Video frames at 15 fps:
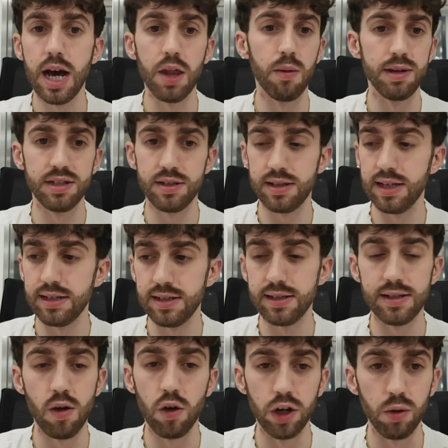Otherwise, this
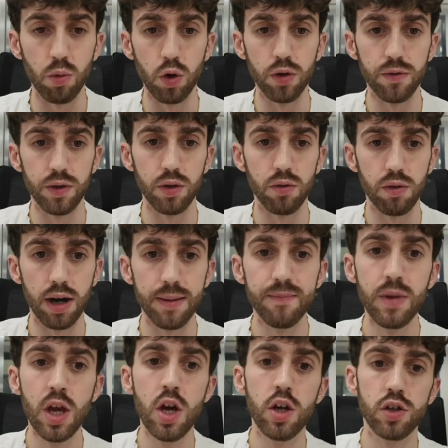is not gonna work for you,
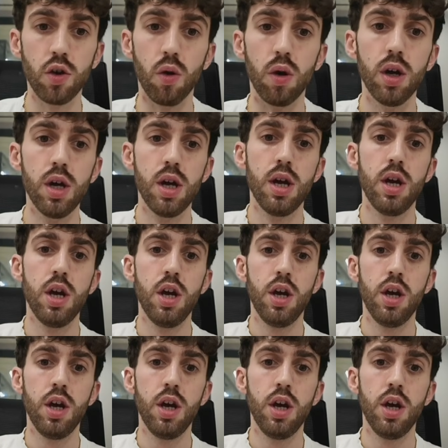right? So